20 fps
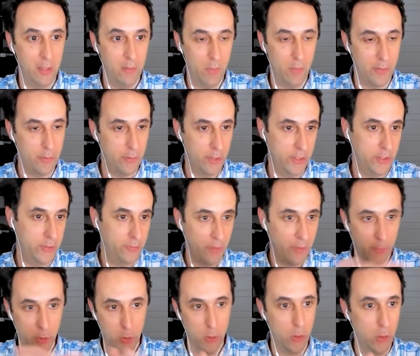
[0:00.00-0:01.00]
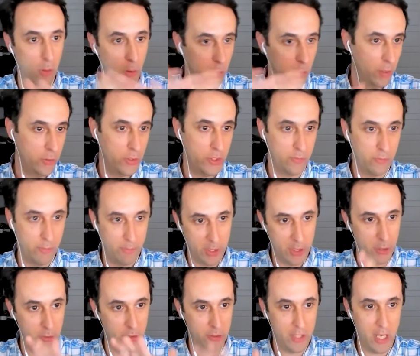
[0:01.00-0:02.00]
whether it's from Google or just from the
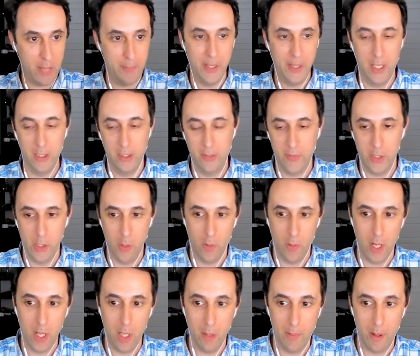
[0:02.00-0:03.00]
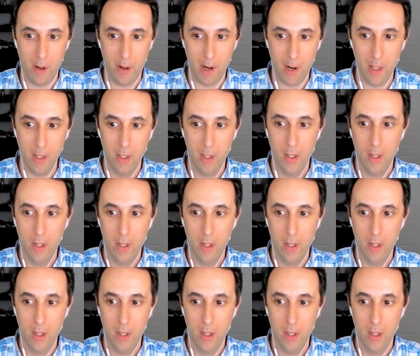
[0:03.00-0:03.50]
user typing into the URL bar.